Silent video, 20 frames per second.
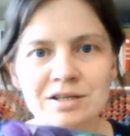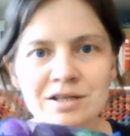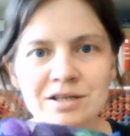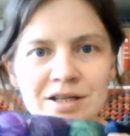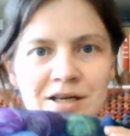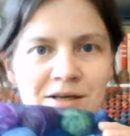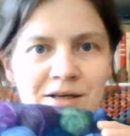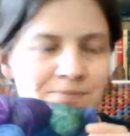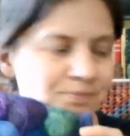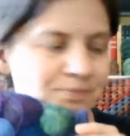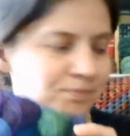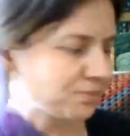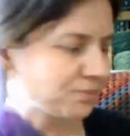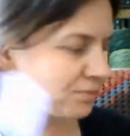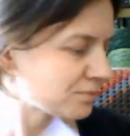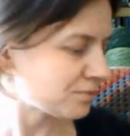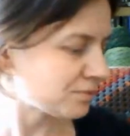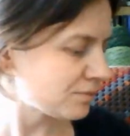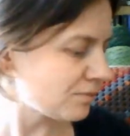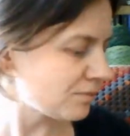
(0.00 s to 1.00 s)
there,
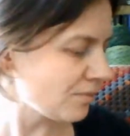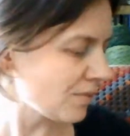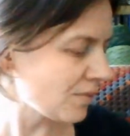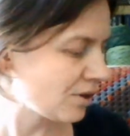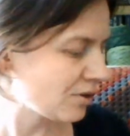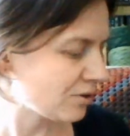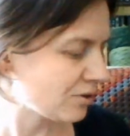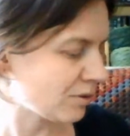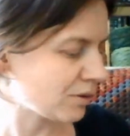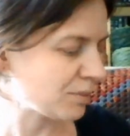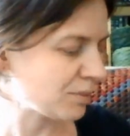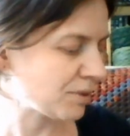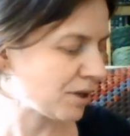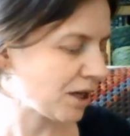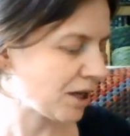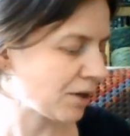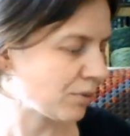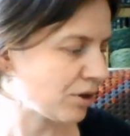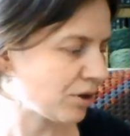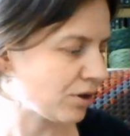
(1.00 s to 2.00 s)
so I'll be playing
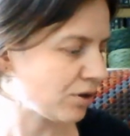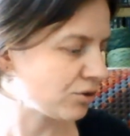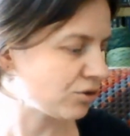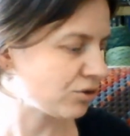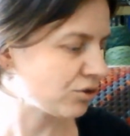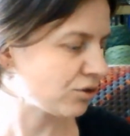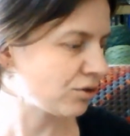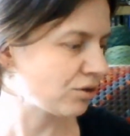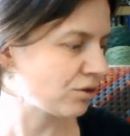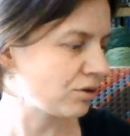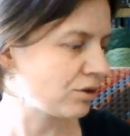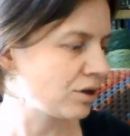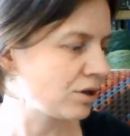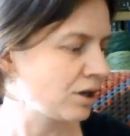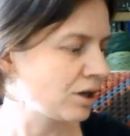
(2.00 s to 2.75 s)
with those soon.